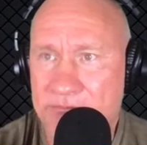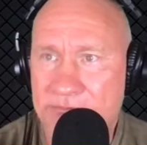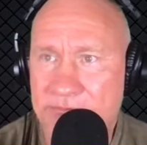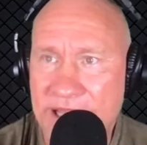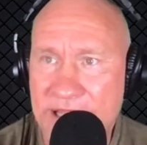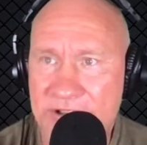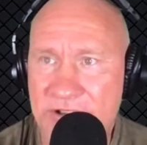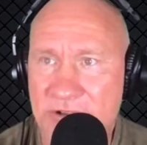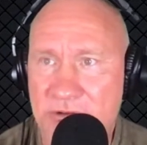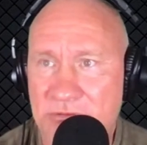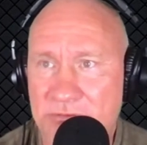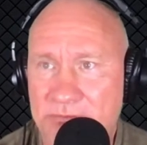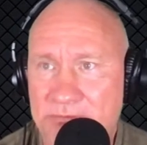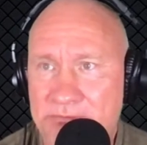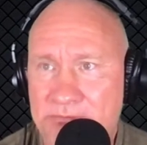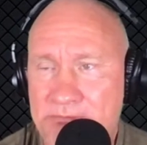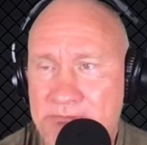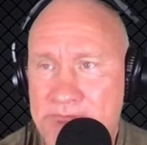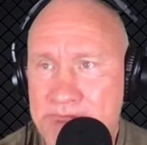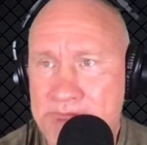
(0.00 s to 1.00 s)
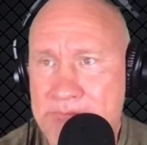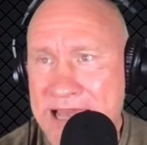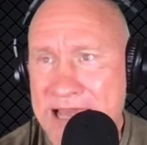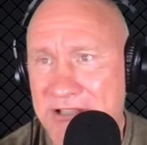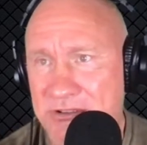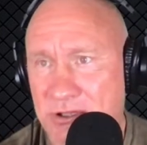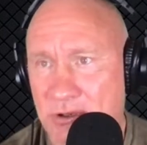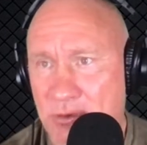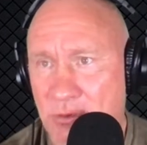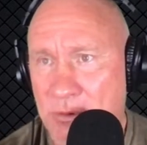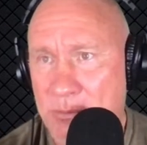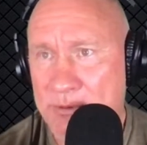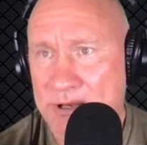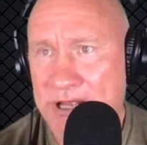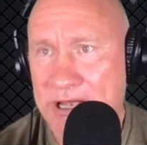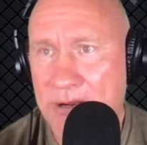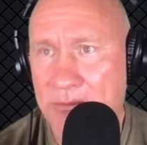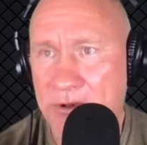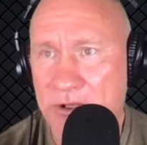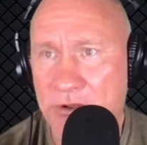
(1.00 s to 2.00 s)
magical woman,
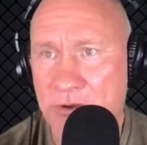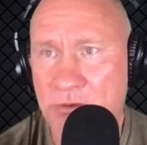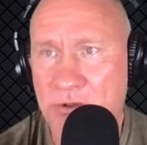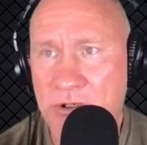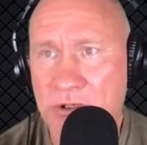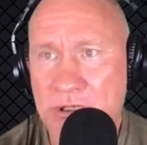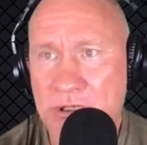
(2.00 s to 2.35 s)
how are you?